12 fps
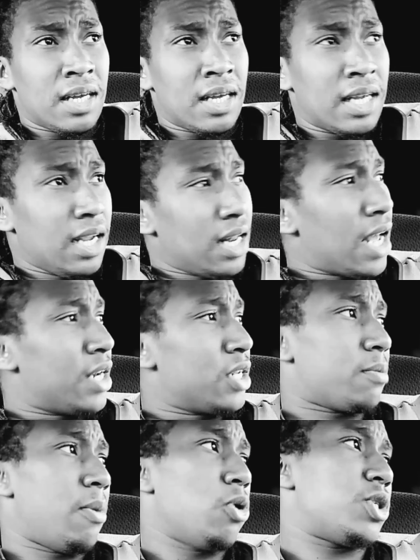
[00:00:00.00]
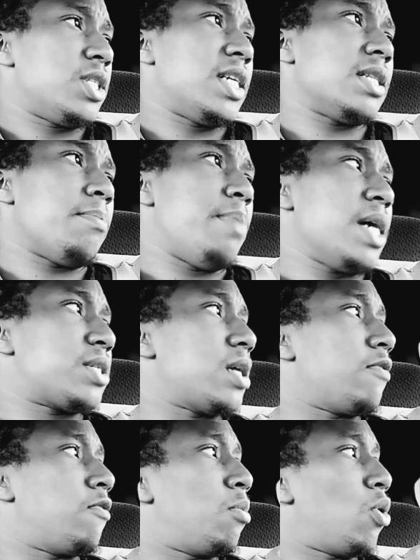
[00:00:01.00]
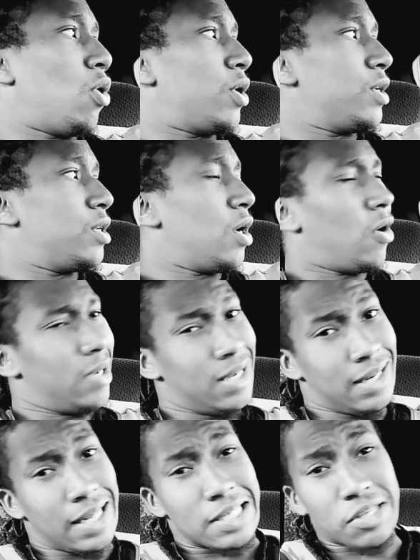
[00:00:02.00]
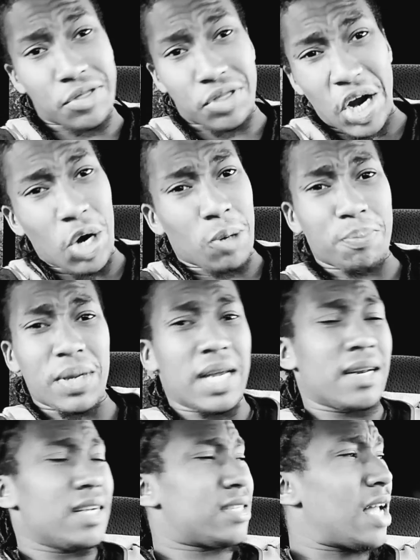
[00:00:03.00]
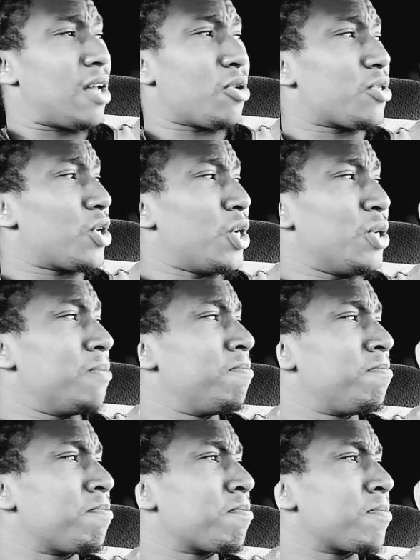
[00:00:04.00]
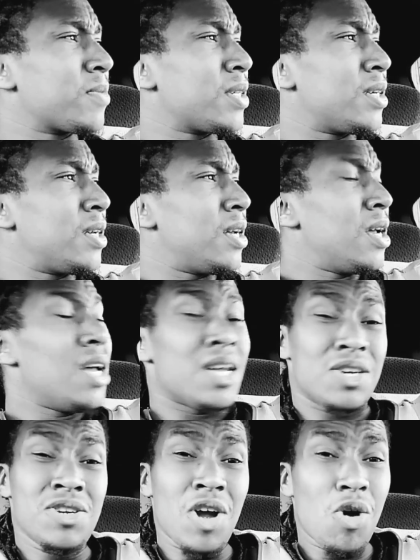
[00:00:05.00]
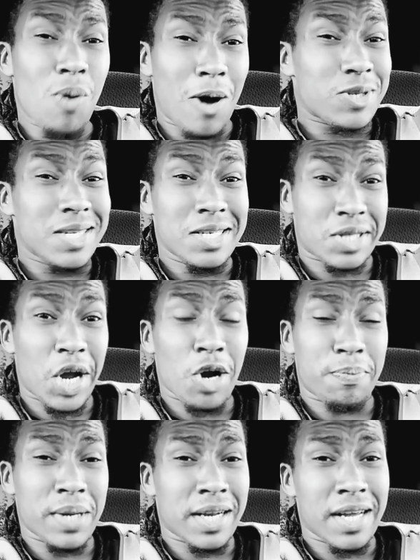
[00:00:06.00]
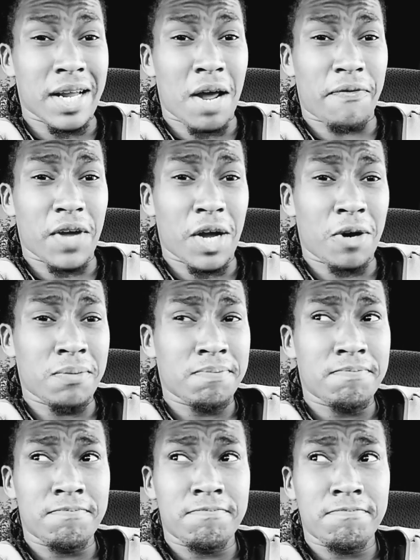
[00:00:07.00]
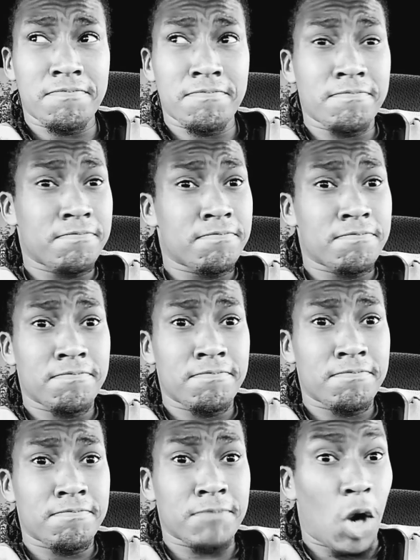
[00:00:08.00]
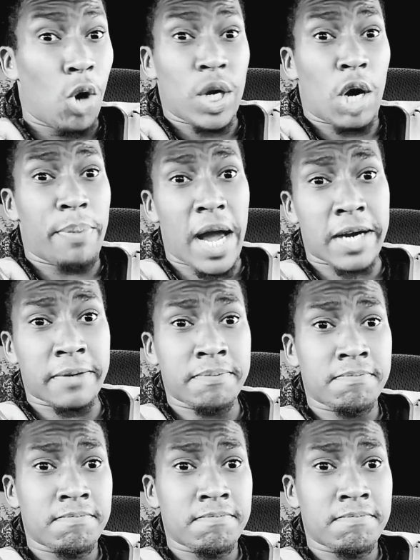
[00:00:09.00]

He let his emotions get the best of him, or, he needs therapy and this, that, and the third. You know who else needs therapy in the NFL? Odell Beckham.